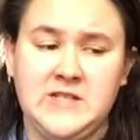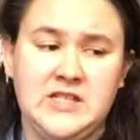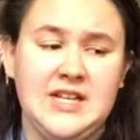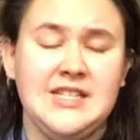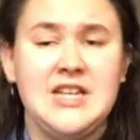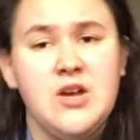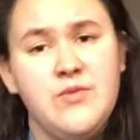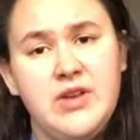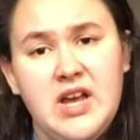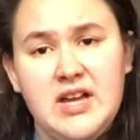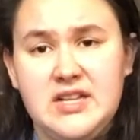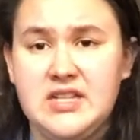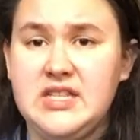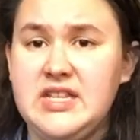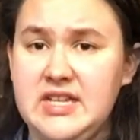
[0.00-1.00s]
that's how we got
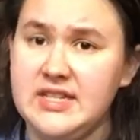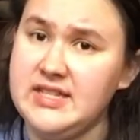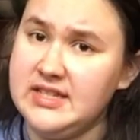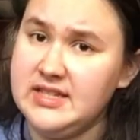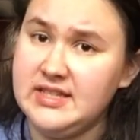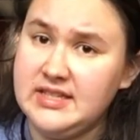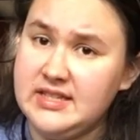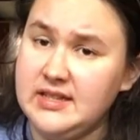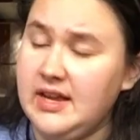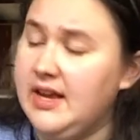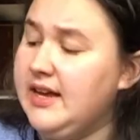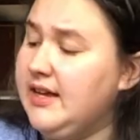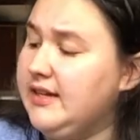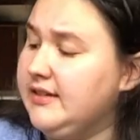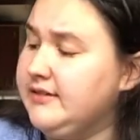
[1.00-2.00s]
to this
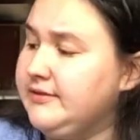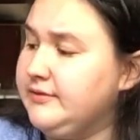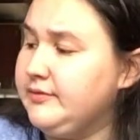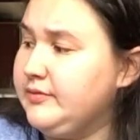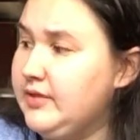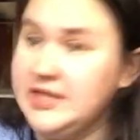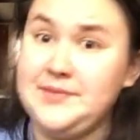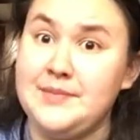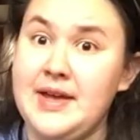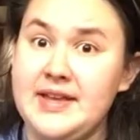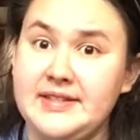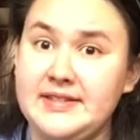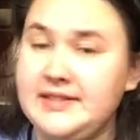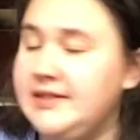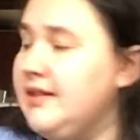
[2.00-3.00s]
uh, this
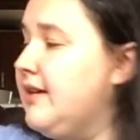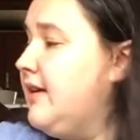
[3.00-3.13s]
mess.